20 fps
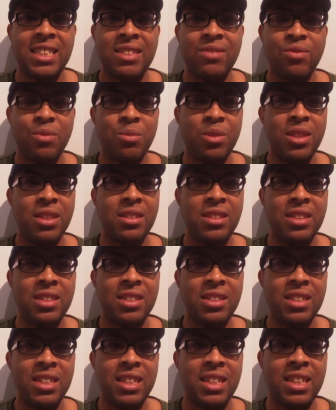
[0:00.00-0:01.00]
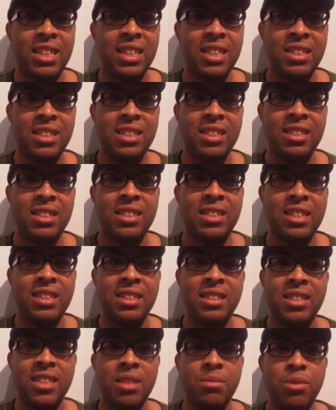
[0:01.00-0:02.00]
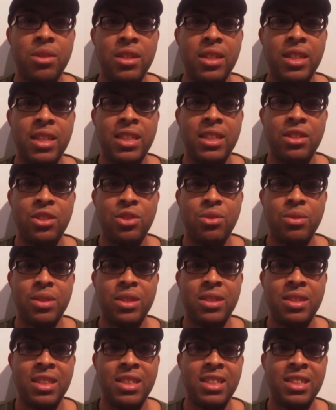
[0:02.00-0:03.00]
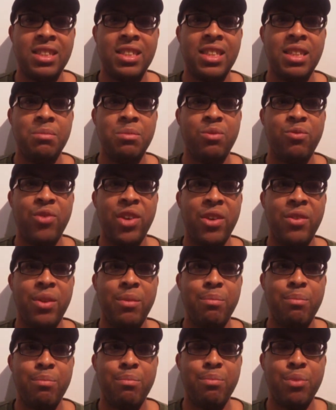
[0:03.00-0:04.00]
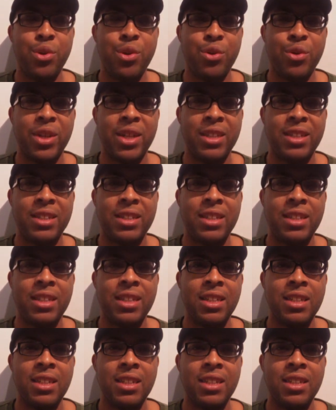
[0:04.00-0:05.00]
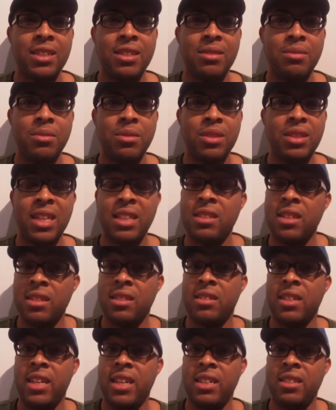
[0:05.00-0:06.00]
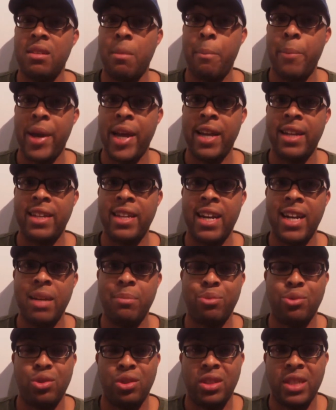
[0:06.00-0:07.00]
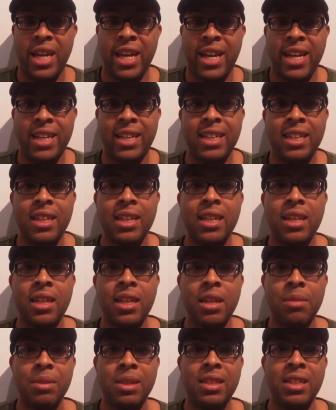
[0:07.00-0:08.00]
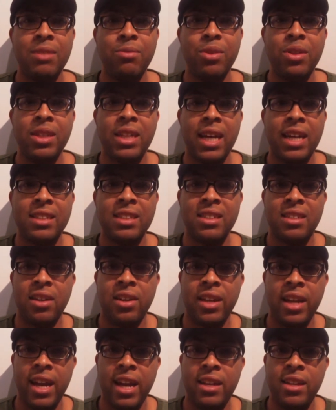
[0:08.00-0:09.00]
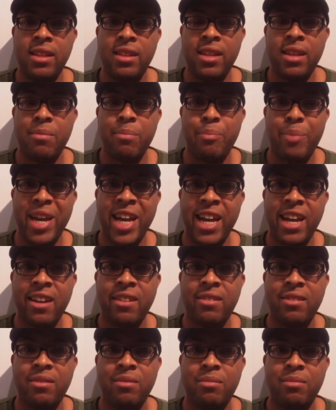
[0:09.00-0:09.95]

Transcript: from what it looks like, he just doesn't seem all that into it. He just seems very boring. Well, that's not to say he's a bad guy per se. I mean, he really hasn't done anything bad.